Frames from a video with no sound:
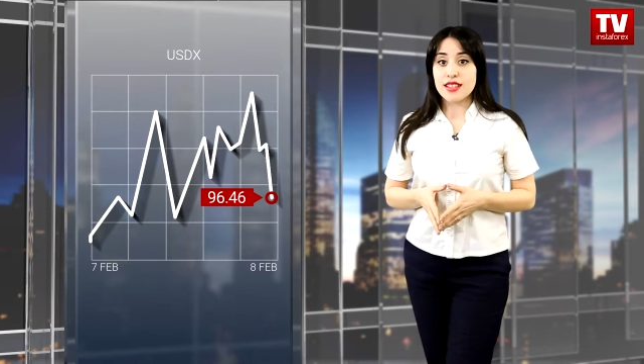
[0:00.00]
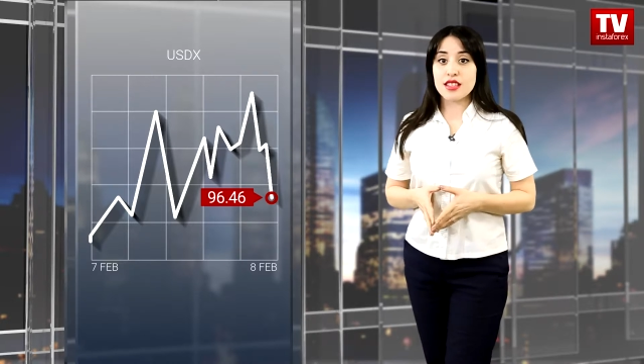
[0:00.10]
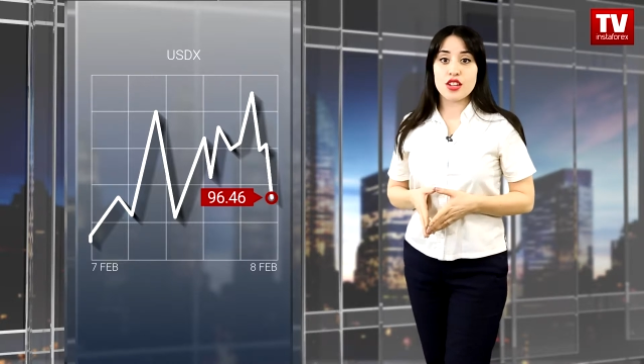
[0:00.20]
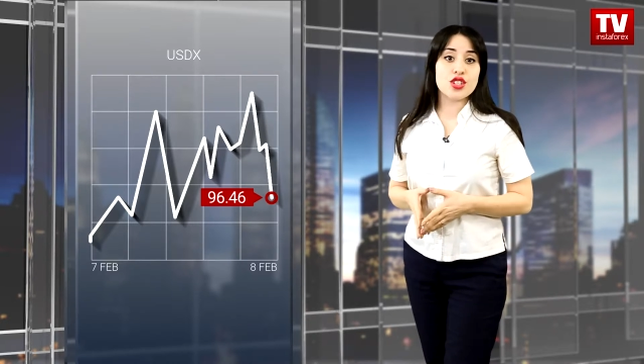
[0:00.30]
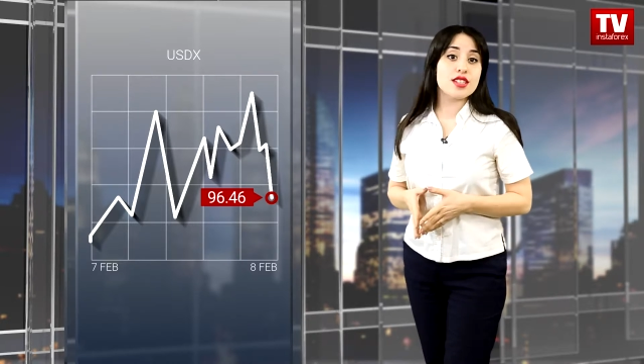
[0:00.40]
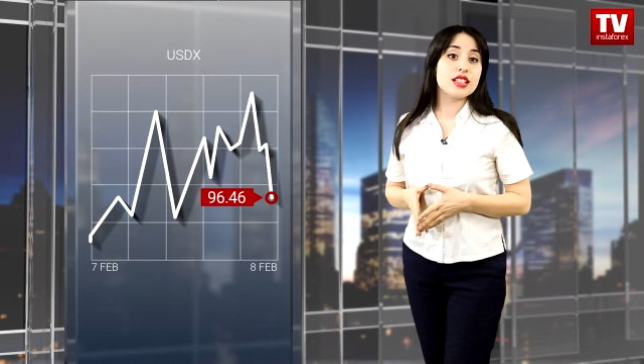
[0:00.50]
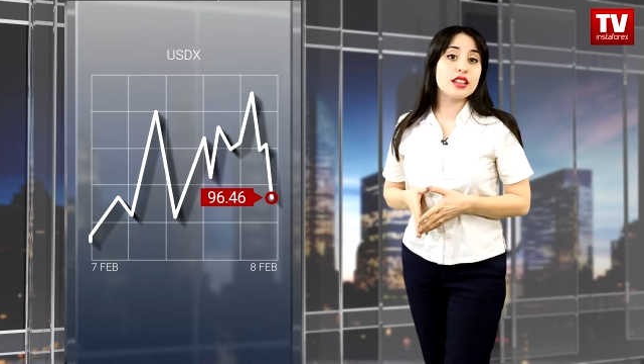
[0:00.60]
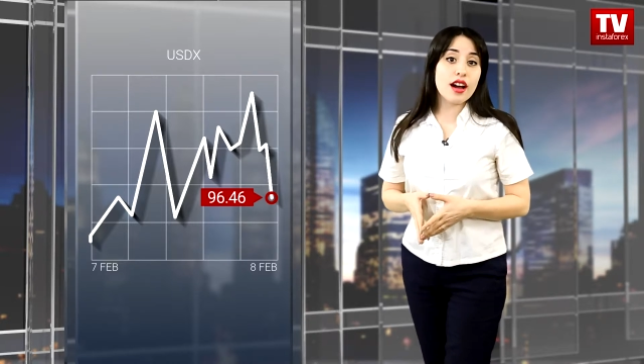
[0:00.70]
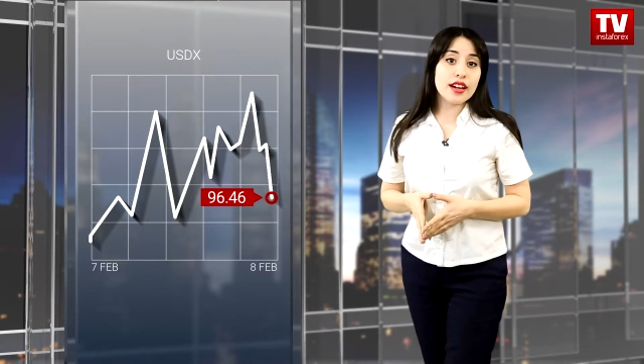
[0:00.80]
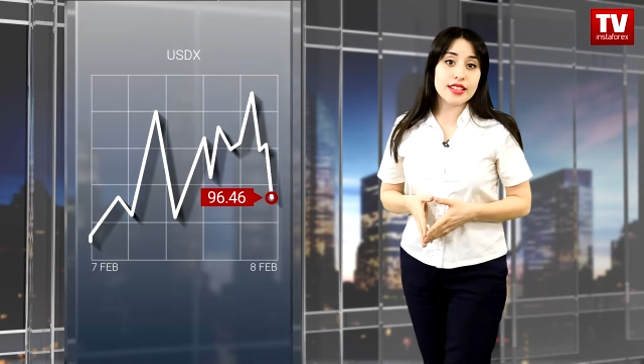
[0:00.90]
Such a
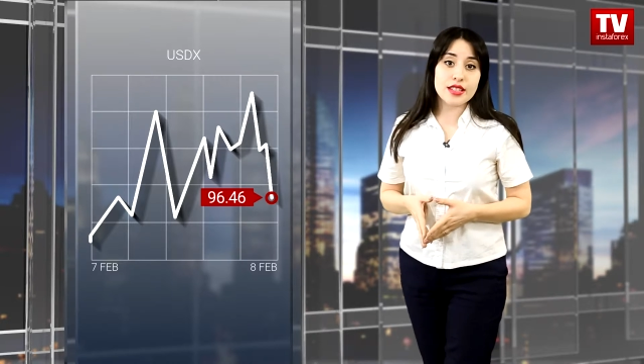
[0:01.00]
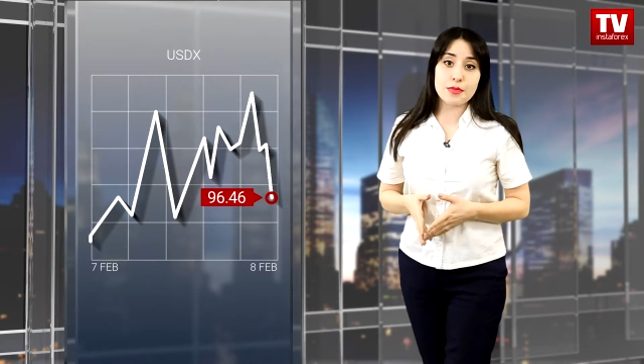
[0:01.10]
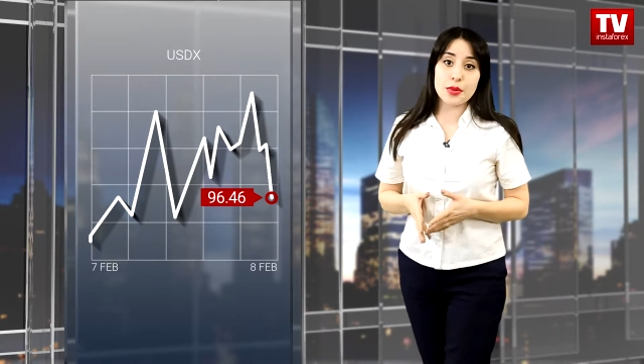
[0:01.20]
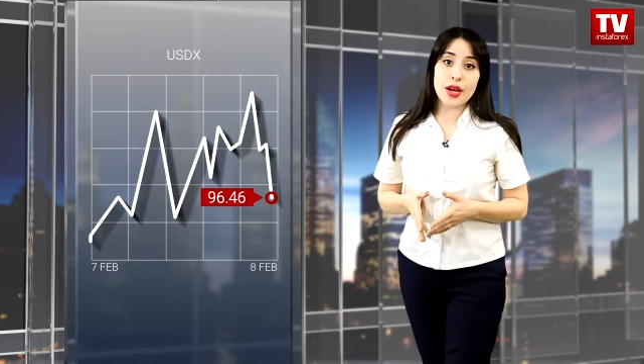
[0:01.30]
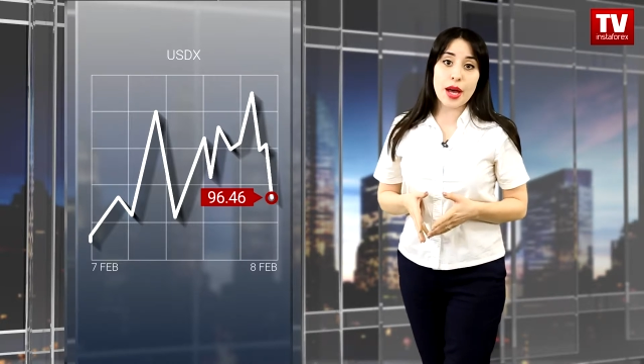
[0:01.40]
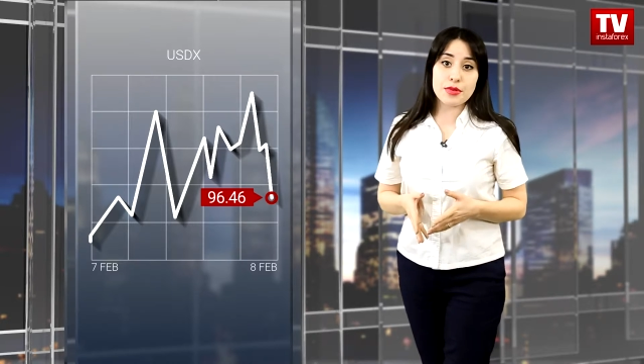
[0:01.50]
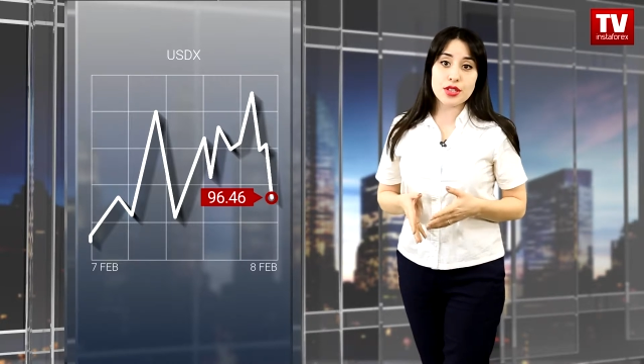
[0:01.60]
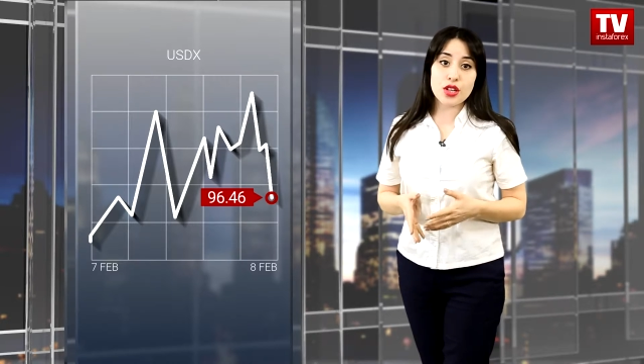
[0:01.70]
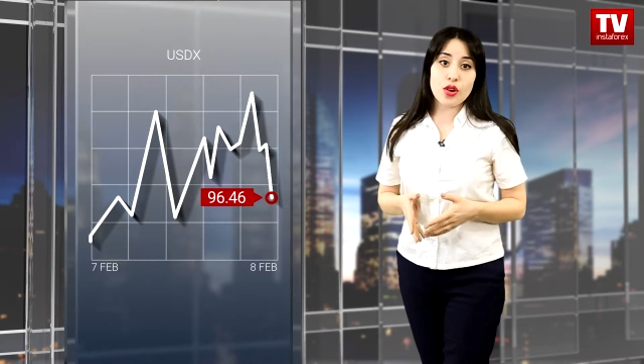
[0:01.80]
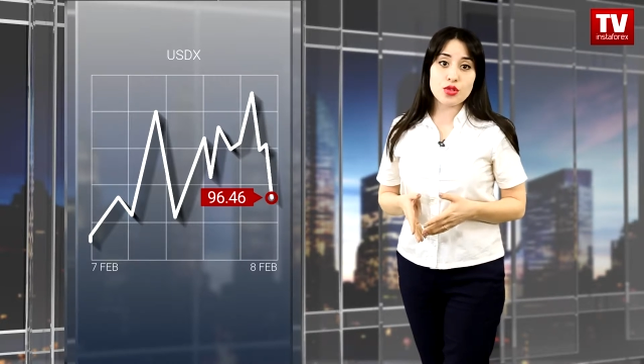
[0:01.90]
decline is perhaps
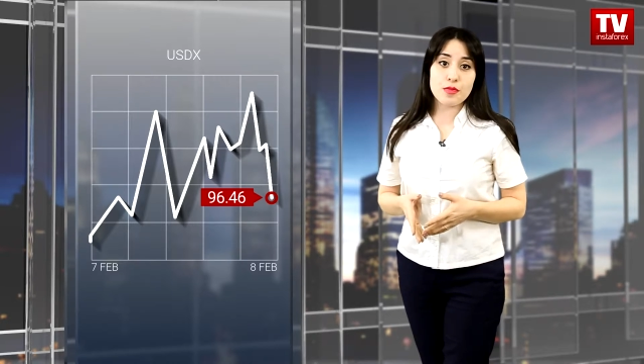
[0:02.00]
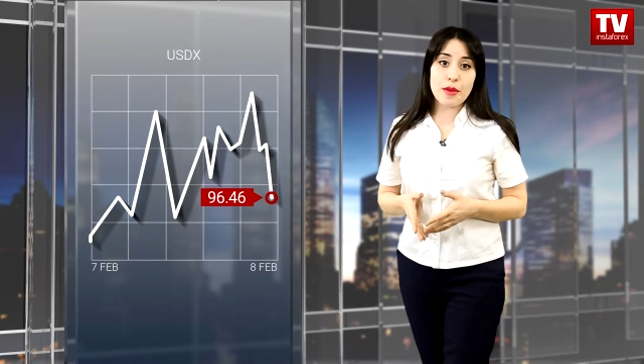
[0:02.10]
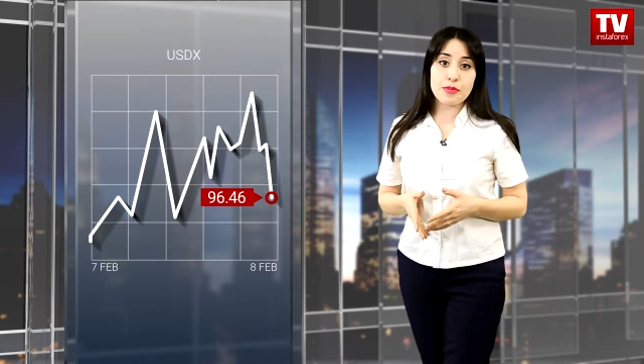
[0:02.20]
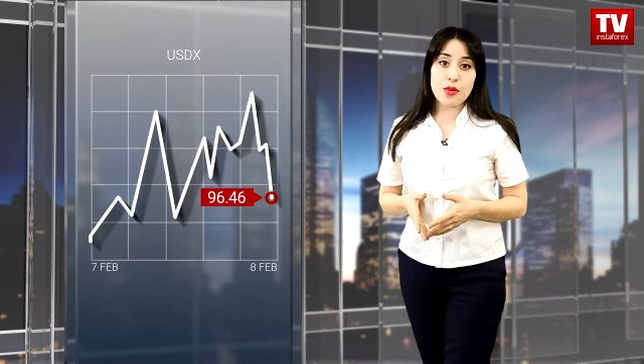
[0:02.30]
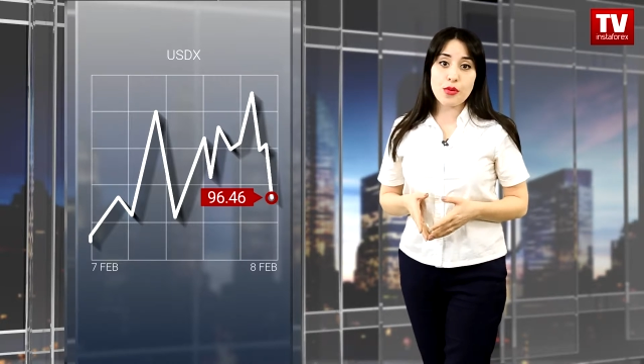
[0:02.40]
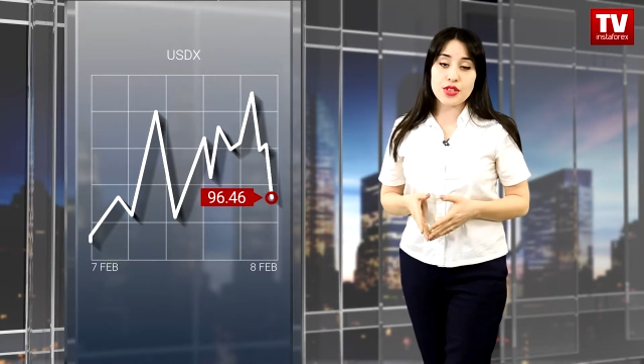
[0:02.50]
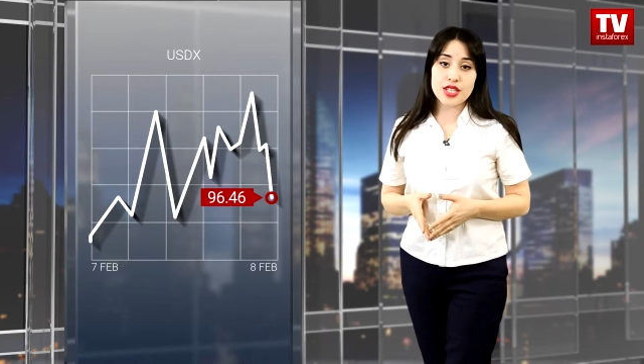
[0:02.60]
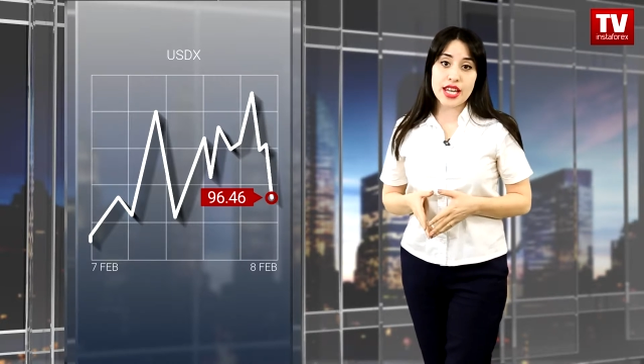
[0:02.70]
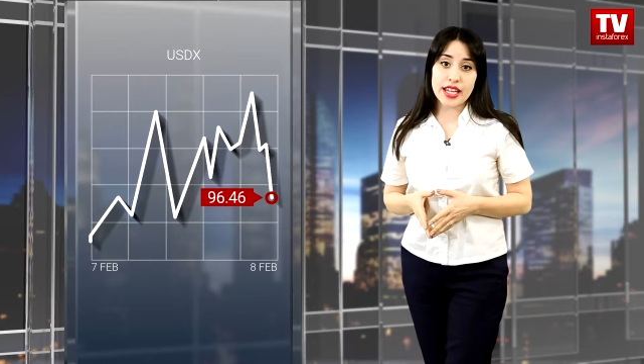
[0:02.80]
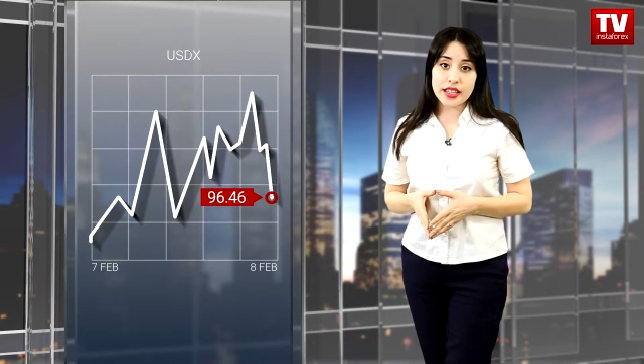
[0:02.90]
caused by
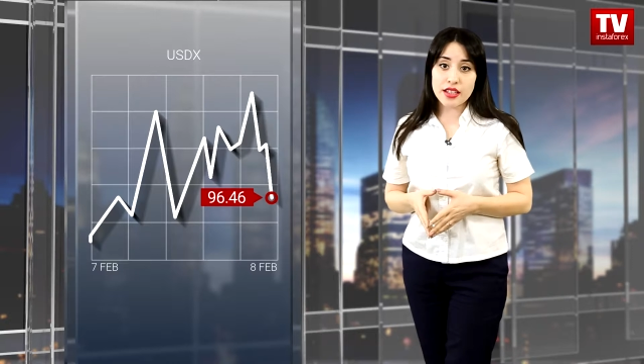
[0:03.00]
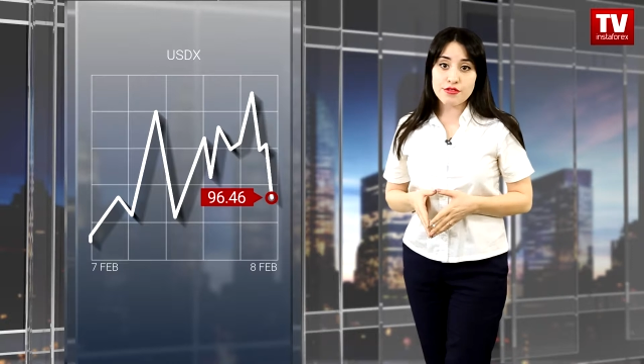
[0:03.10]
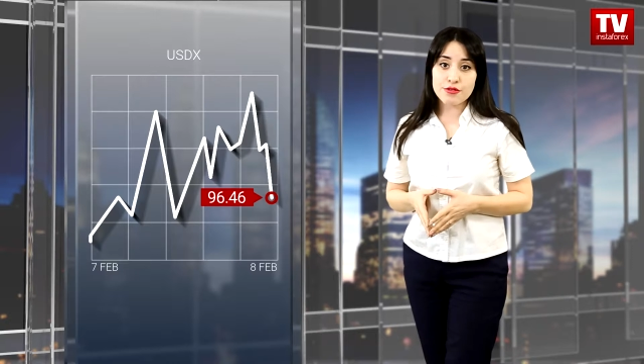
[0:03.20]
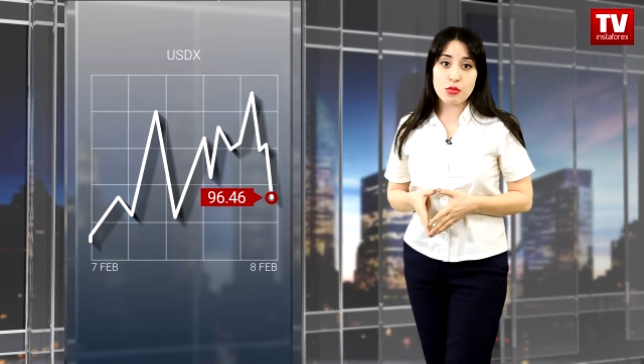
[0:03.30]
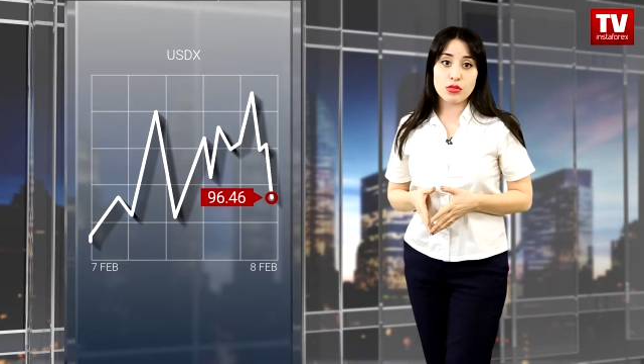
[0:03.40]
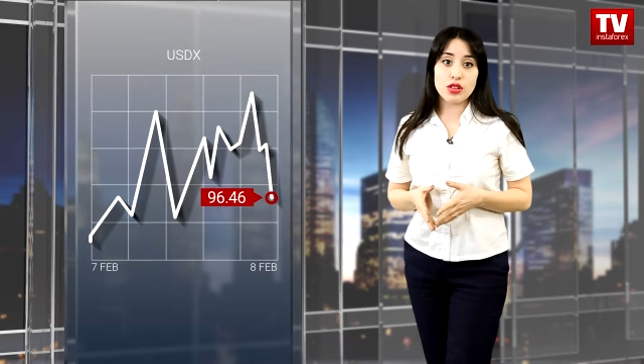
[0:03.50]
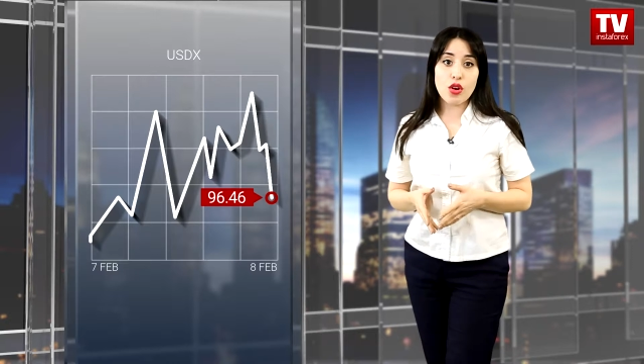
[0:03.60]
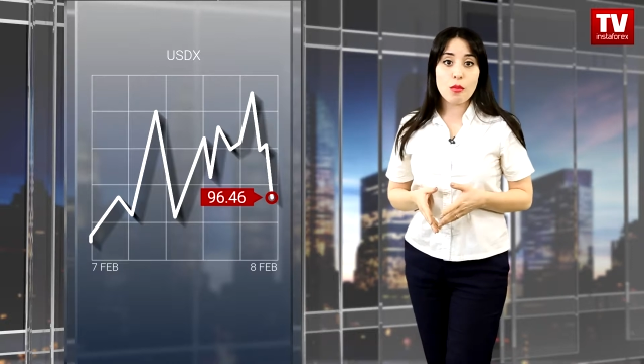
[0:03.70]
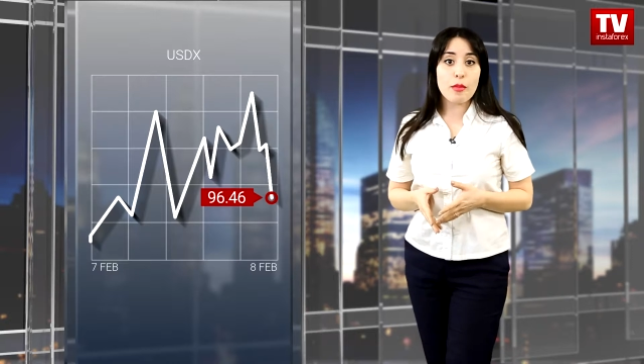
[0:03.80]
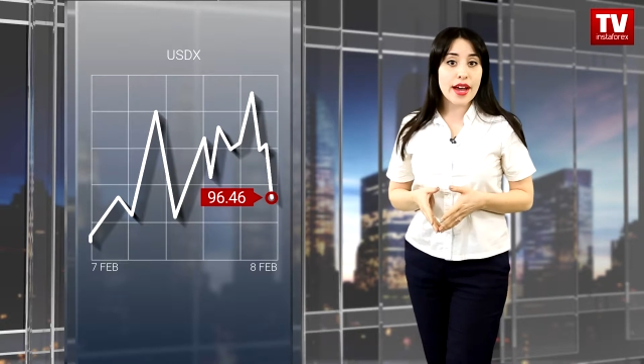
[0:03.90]
profit taken from
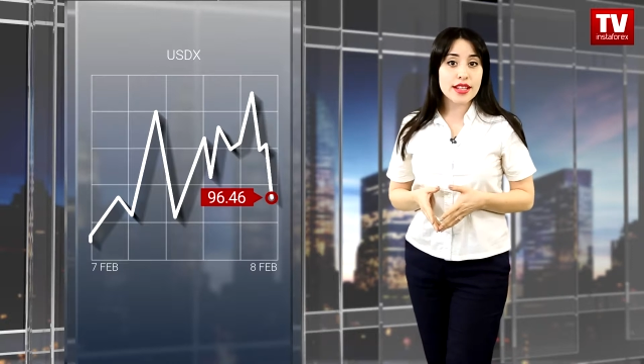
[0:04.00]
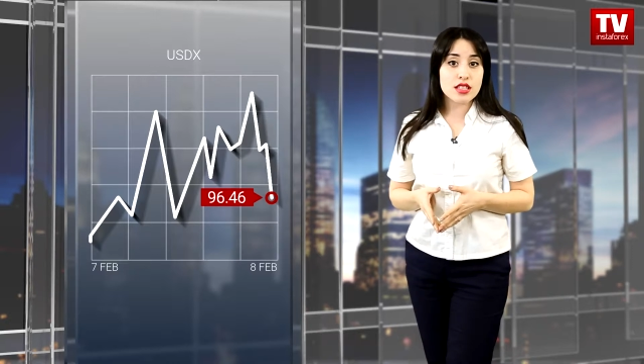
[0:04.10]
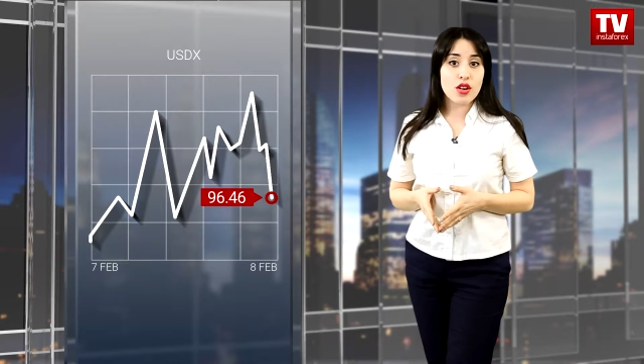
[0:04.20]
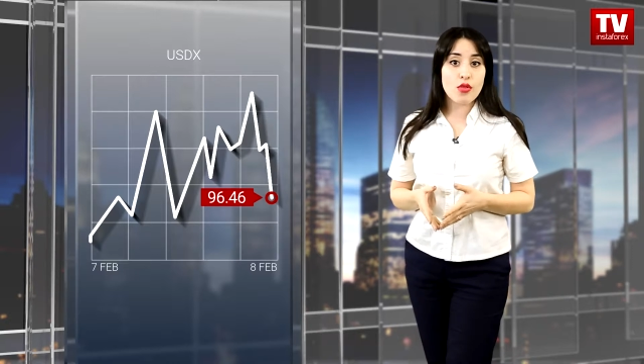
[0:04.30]
long bets